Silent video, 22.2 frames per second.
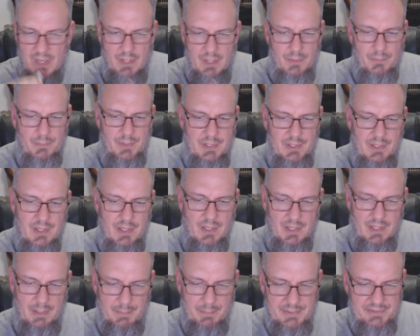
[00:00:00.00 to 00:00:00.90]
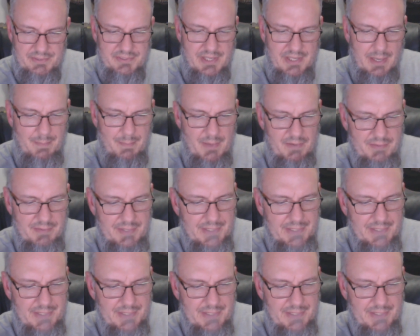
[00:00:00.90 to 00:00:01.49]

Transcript: when Columbus came over